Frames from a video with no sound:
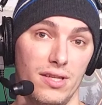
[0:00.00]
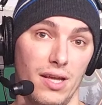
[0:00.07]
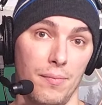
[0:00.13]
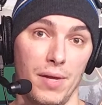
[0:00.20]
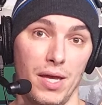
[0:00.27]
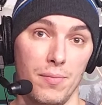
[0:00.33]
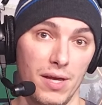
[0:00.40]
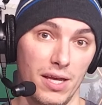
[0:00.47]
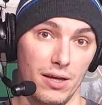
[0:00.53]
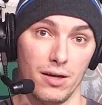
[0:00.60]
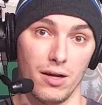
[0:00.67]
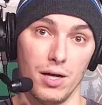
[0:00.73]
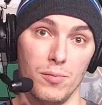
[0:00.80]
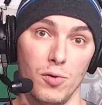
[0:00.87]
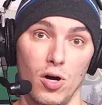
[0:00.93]
that may make it
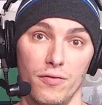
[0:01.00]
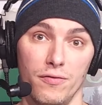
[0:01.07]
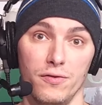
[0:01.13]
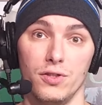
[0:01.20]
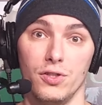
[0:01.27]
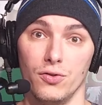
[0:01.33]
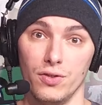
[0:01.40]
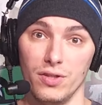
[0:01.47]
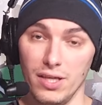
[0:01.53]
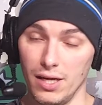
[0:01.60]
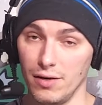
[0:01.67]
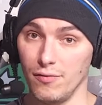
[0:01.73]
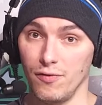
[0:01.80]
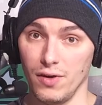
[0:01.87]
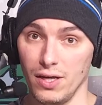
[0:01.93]
come off during the
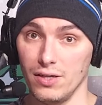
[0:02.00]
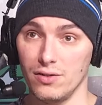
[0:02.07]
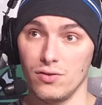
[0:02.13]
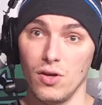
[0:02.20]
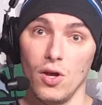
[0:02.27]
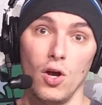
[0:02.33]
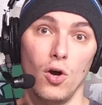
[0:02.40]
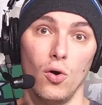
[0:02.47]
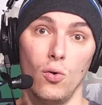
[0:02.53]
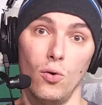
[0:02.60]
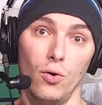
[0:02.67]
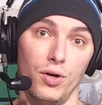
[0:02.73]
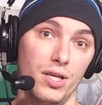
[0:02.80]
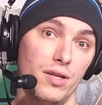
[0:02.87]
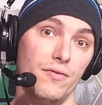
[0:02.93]
end phase
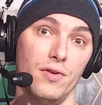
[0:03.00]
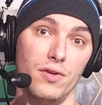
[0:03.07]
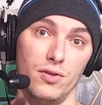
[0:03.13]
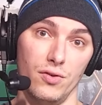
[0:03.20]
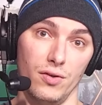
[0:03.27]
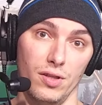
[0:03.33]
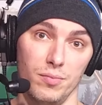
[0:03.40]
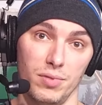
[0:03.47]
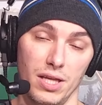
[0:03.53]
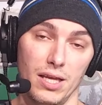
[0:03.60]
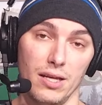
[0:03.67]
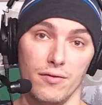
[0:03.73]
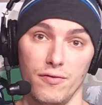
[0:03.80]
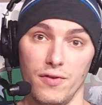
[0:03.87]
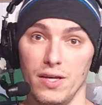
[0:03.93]
or even during the
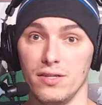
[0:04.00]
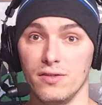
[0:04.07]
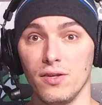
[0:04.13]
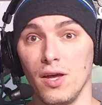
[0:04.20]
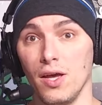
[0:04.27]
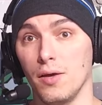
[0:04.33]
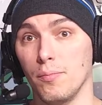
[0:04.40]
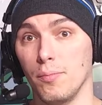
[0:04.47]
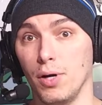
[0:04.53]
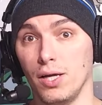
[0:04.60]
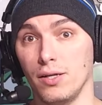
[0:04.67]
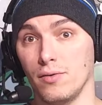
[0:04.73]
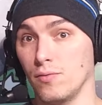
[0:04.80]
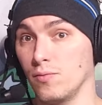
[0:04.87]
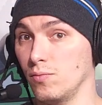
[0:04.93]
planning phase,
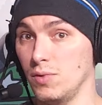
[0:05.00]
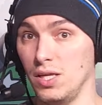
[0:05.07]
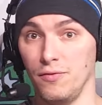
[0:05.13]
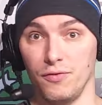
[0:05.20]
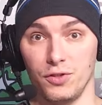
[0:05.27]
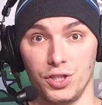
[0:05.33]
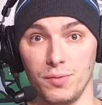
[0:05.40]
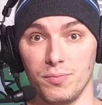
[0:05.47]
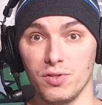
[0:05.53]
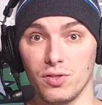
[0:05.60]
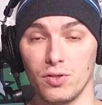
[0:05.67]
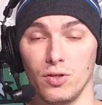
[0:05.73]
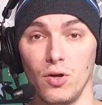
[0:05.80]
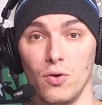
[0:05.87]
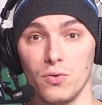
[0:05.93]
but if a ship is
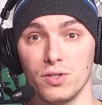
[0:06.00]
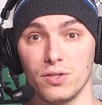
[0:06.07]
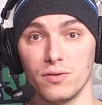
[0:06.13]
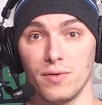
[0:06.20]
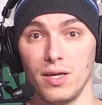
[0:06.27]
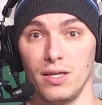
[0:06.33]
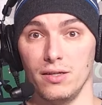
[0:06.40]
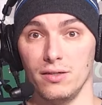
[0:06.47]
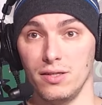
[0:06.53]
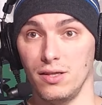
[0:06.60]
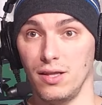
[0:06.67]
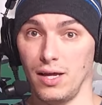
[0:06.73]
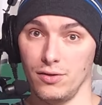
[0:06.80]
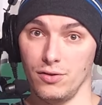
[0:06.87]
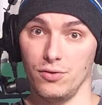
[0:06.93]
cloaked and it did
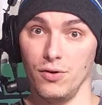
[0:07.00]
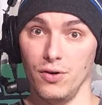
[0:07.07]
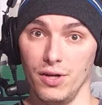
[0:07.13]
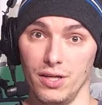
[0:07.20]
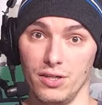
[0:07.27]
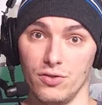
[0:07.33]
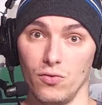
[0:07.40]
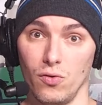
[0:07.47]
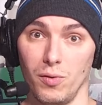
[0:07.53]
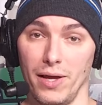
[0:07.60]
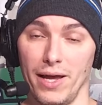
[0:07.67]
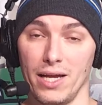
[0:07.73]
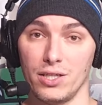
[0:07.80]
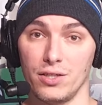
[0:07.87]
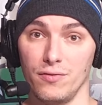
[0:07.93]
that during its normal
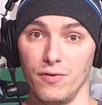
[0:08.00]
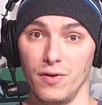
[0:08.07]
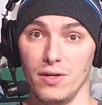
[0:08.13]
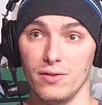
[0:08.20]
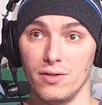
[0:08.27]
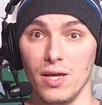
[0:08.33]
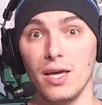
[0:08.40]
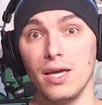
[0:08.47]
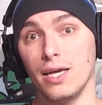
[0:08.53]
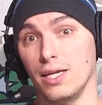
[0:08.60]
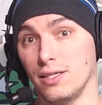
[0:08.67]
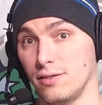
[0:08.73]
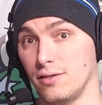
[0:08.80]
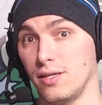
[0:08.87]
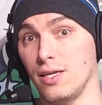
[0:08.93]
action phase,
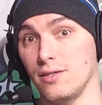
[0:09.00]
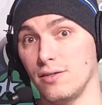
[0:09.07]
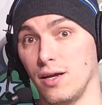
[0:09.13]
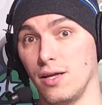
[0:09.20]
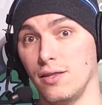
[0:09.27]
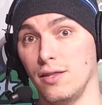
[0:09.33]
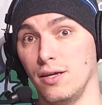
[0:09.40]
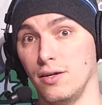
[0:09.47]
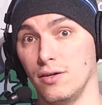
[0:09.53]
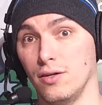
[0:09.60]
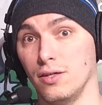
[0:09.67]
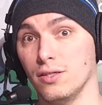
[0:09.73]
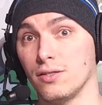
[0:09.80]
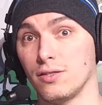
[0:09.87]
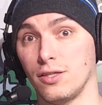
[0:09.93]
it stays on there
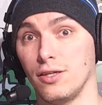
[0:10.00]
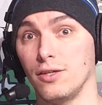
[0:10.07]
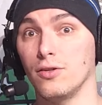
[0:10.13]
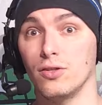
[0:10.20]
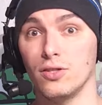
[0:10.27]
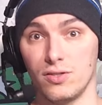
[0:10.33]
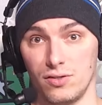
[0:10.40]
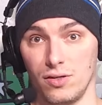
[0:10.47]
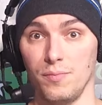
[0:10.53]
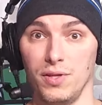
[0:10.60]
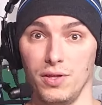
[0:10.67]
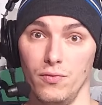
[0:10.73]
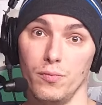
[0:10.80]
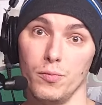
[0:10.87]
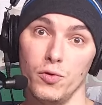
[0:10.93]
until
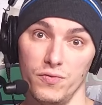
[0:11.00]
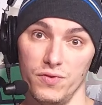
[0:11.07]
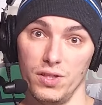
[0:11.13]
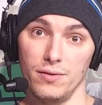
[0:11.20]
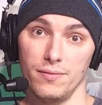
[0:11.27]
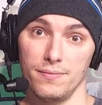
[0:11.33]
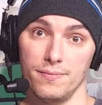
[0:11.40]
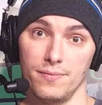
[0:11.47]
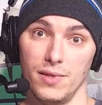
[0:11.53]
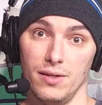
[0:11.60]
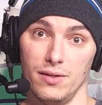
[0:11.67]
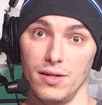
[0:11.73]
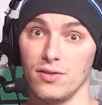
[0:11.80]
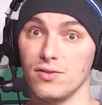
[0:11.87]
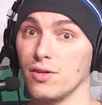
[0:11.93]
something removes it. It
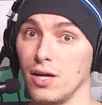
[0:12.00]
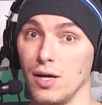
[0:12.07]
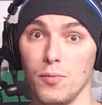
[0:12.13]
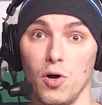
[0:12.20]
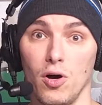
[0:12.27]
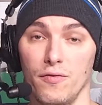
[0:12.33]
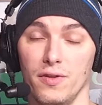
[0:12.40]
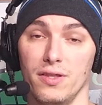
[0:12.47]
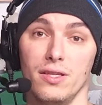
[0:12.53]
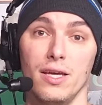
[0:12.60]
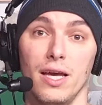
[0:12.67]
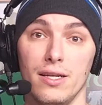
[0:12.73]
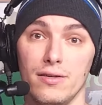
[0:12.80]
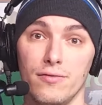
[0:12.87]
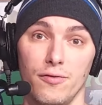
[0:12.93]
doesn't come off at the
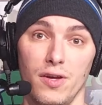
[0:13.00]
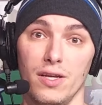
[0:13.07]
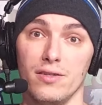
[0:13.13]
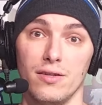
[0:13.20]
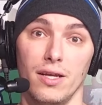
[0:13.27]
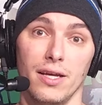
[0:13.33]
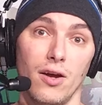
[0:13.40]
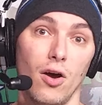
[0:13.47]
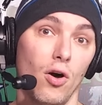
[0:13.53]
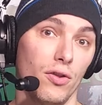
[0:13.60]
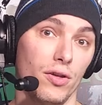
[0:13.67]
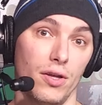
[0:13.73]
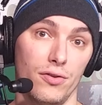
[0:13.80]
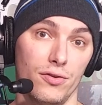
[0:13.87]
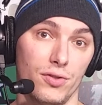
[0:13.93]
end phase like all
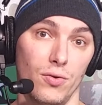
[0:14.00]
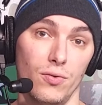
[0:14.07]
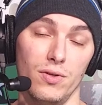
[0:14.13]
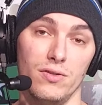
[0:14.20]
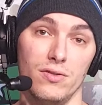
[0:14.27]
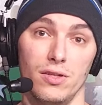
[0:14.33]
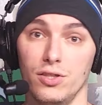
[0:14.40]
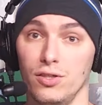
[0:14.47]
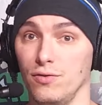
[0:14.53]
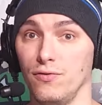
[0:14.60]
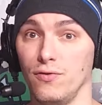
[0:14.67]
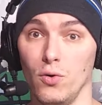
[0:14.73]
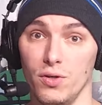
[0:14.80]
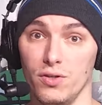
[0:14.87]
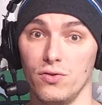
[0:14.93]
the other tokens, such as
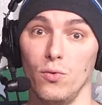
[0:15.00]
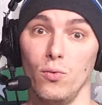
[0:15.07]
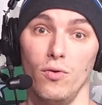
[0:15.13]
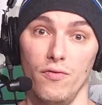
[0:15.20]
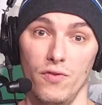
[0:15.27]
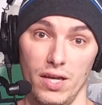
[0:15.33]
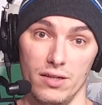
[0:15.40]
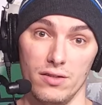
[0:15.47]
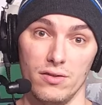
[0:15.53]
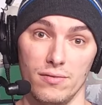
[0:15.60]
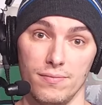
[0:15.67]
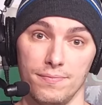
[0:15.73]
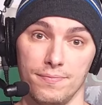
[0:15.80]
focus or evades.